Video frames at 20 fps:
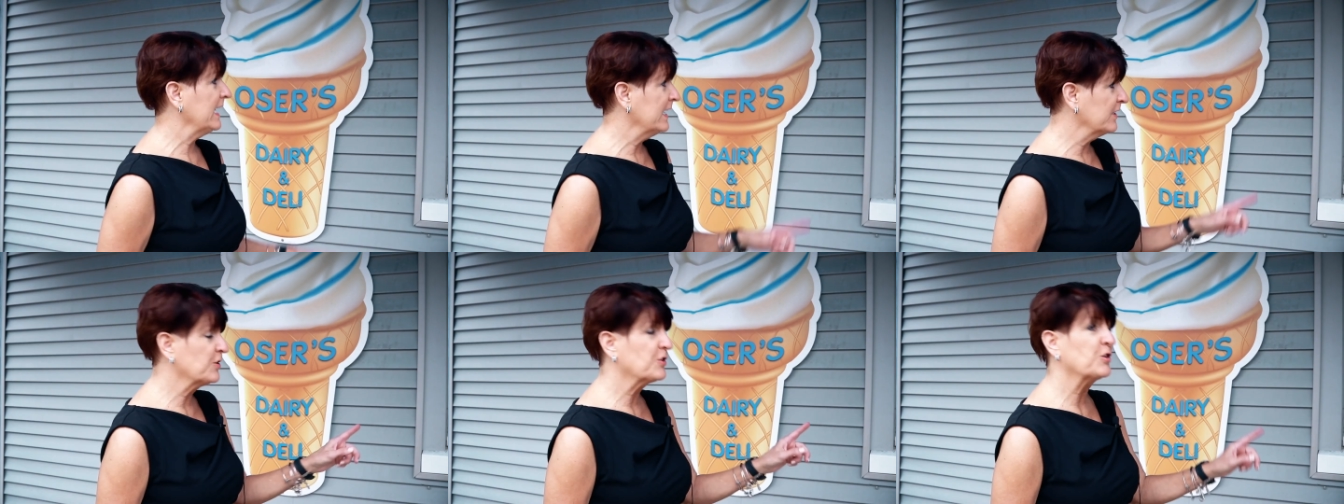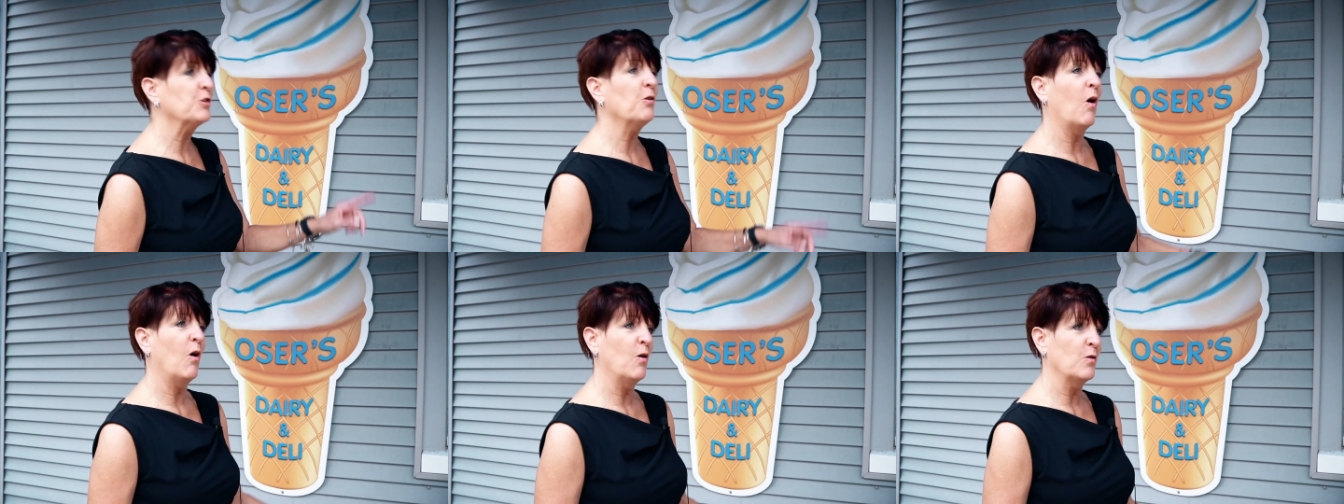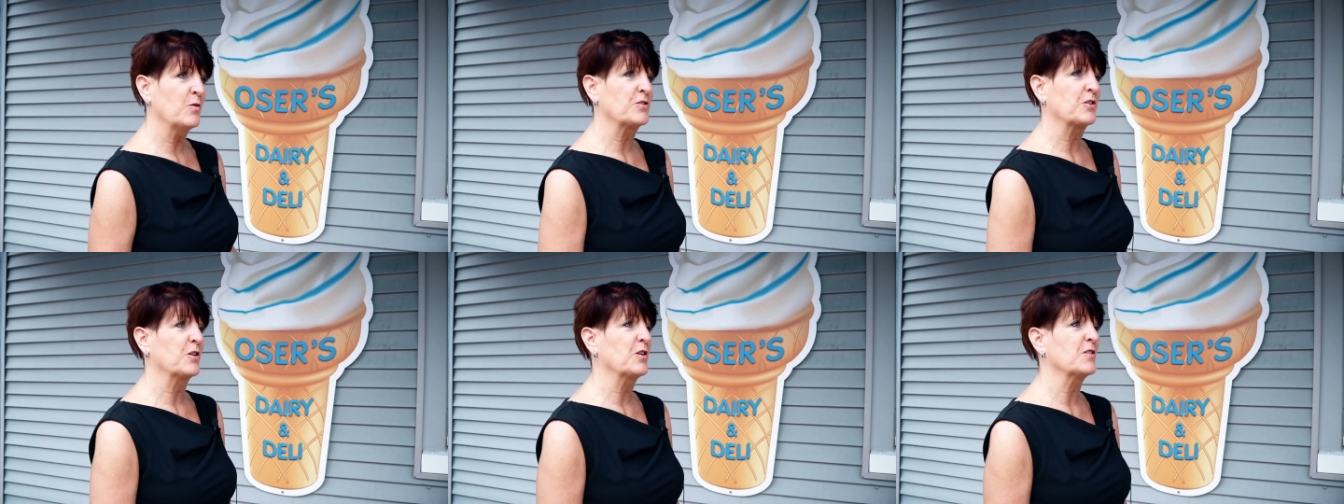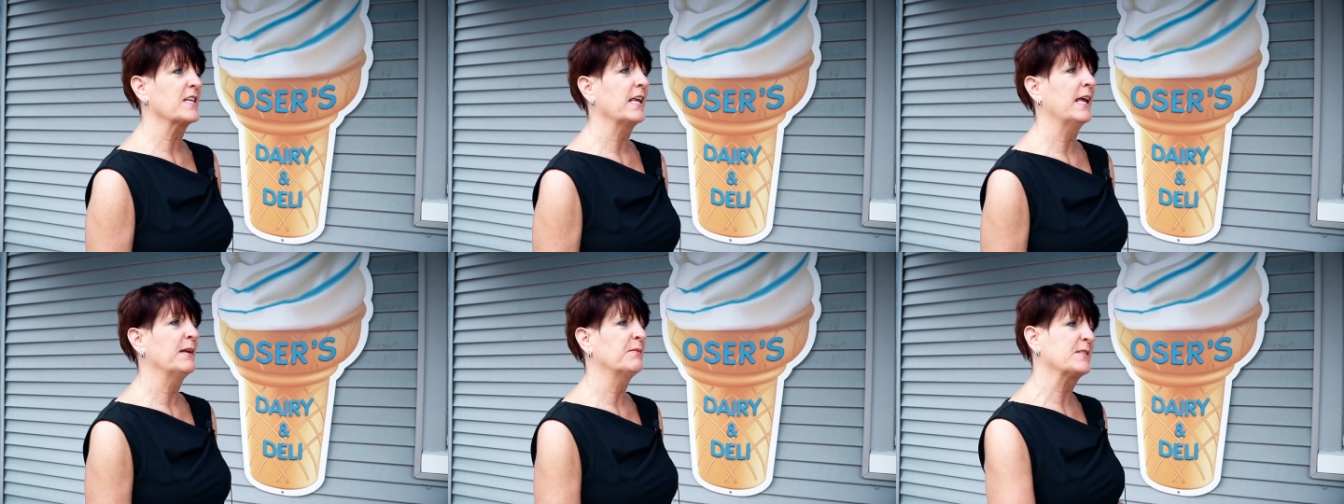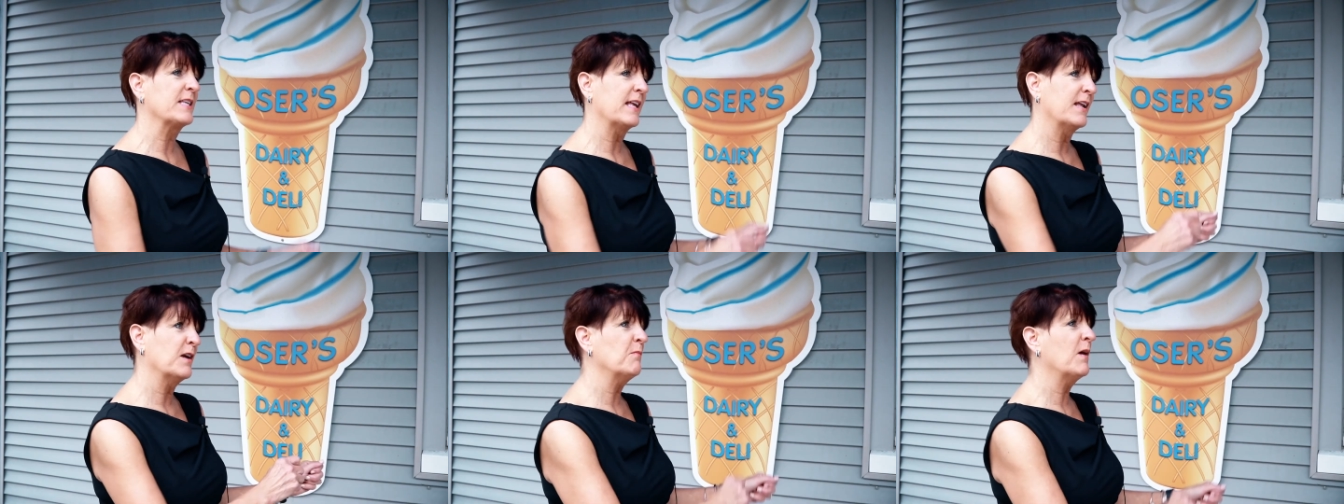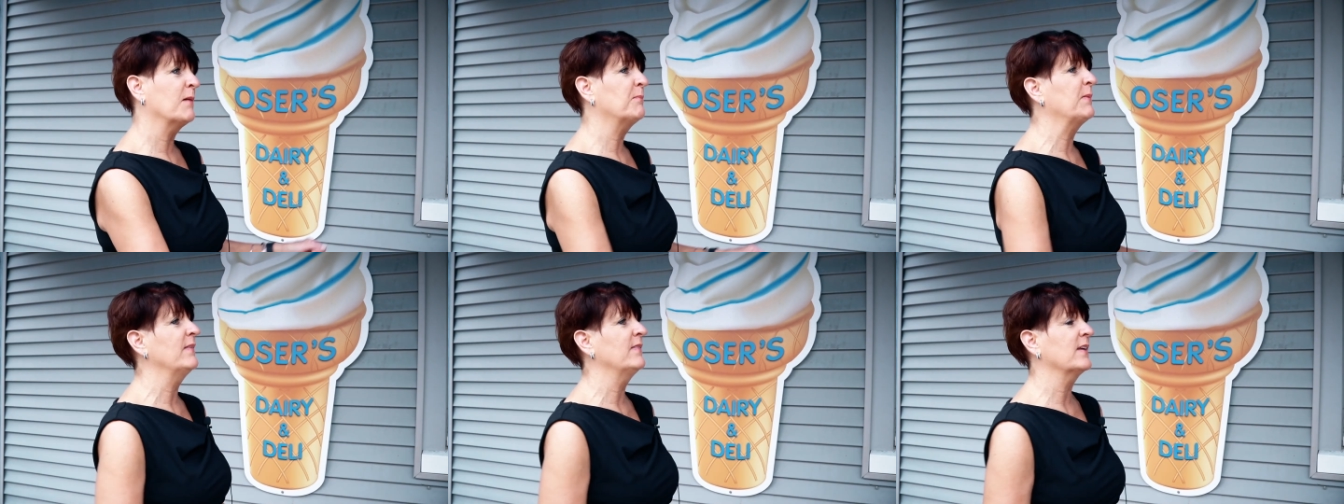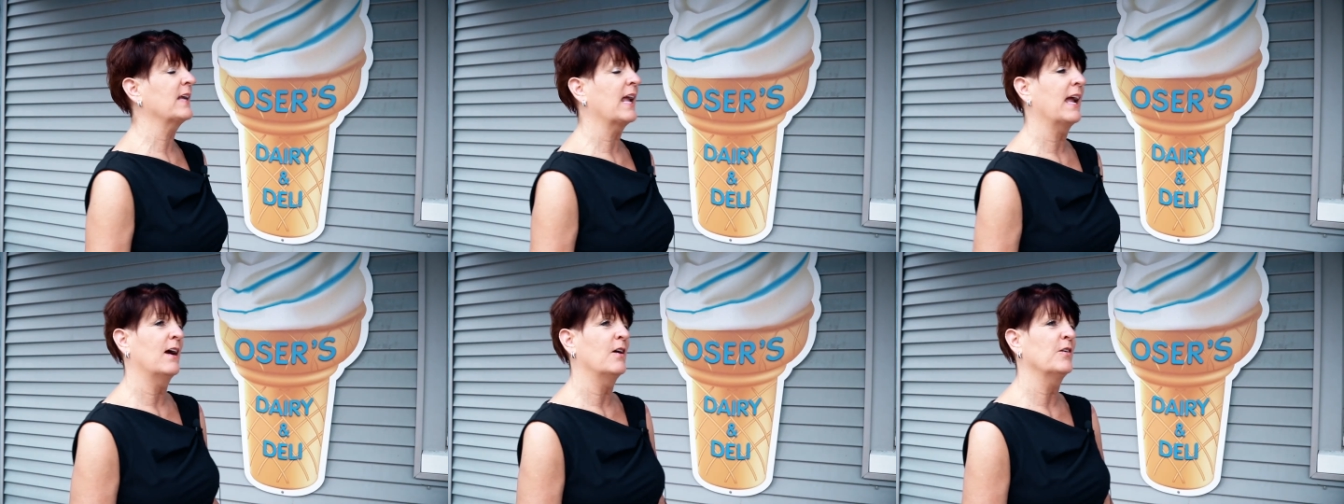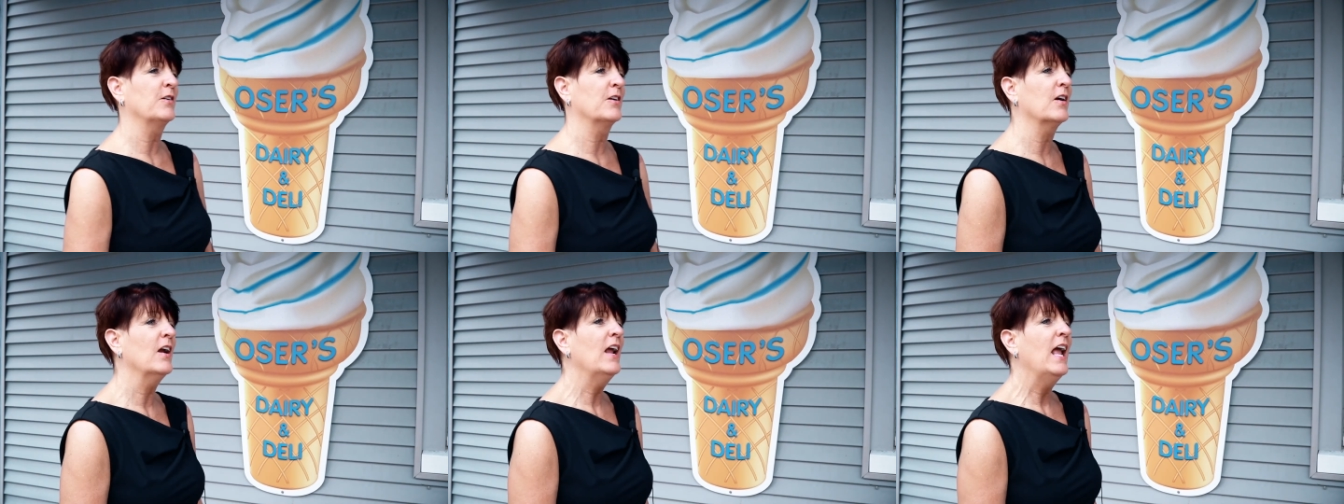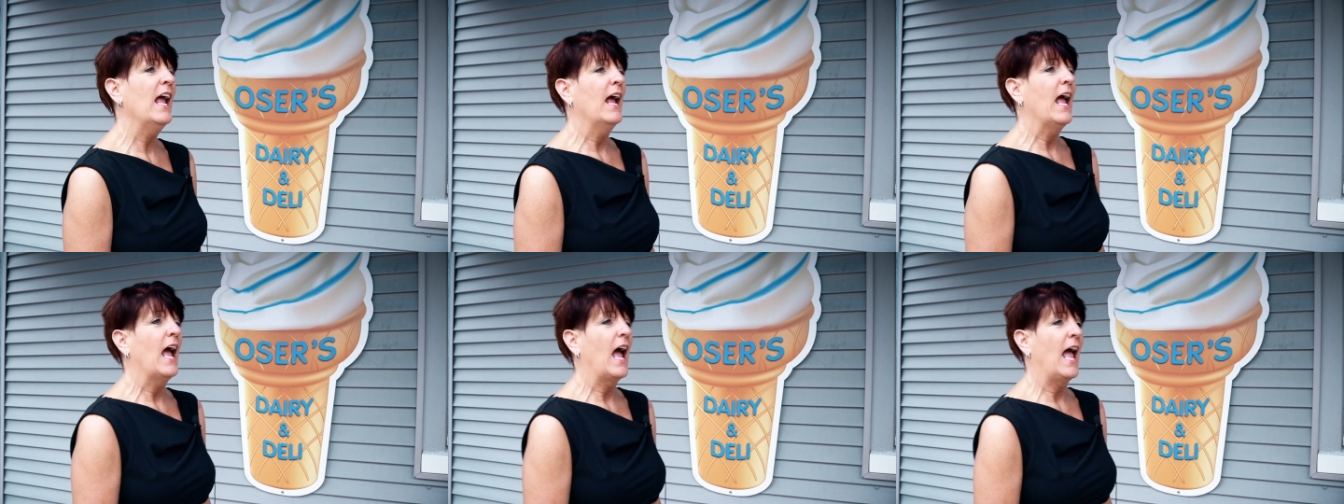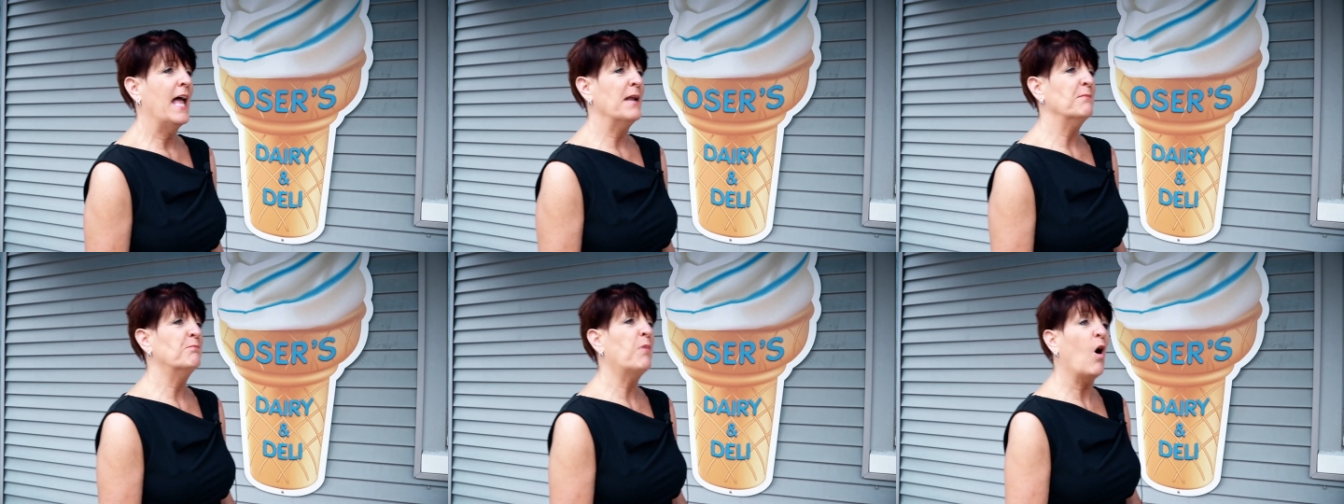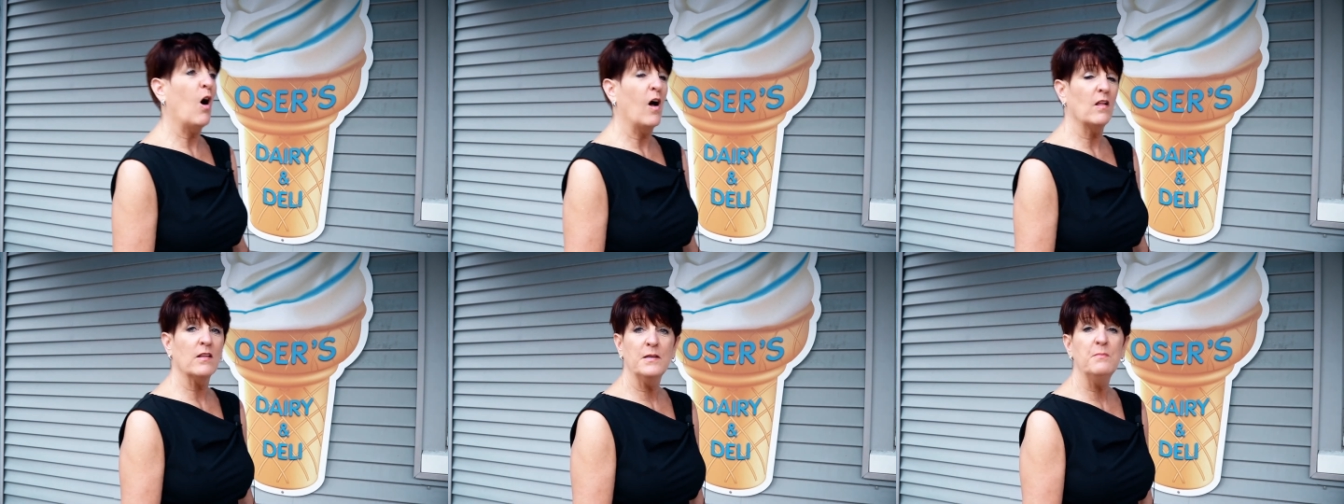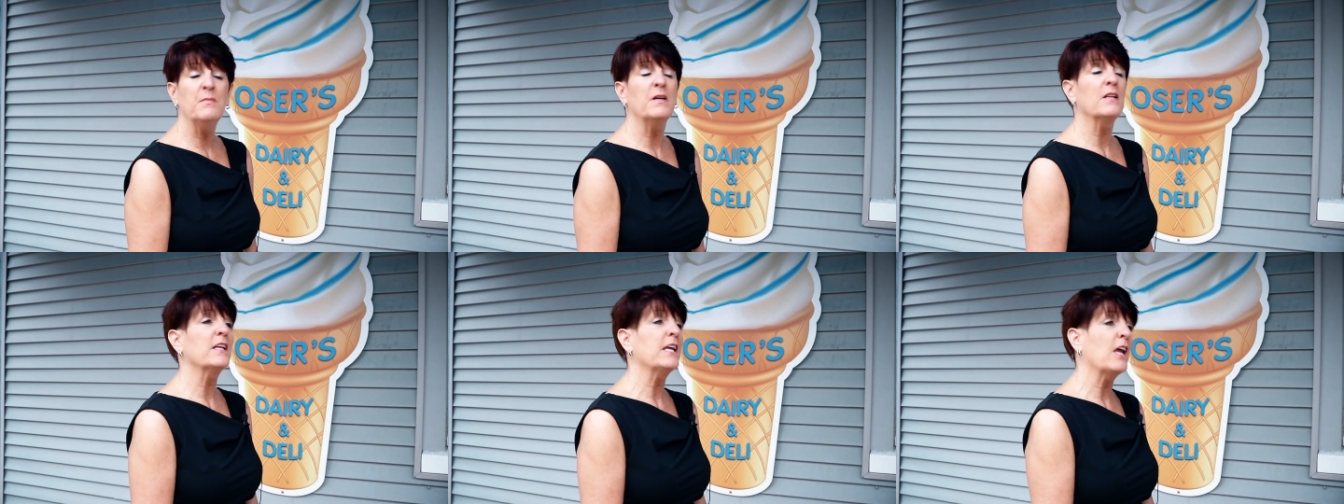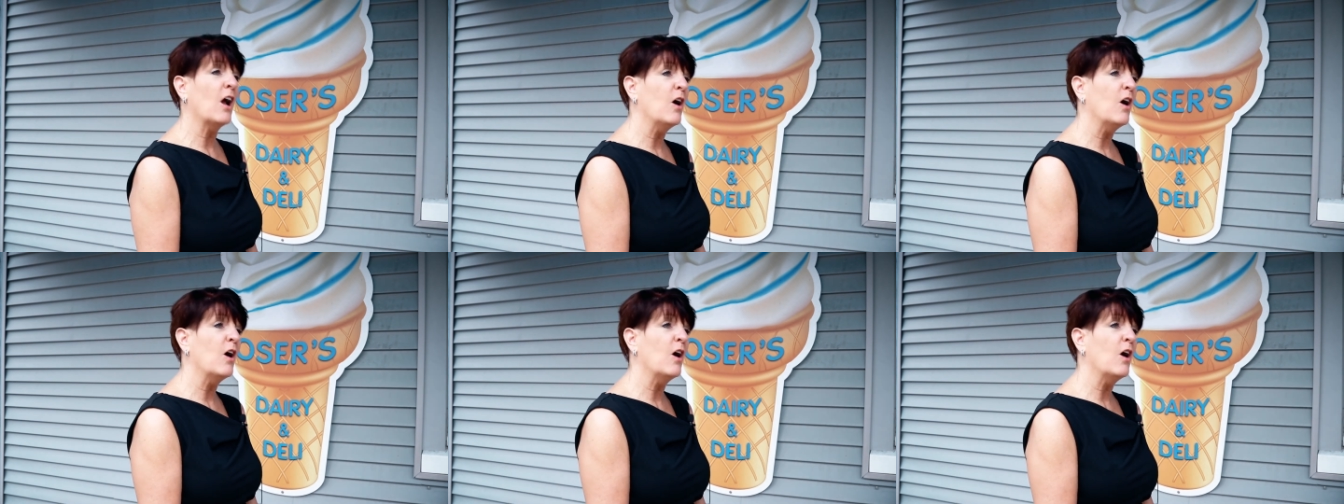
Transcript: into Oser's and set him up on the counter and Paul and Millie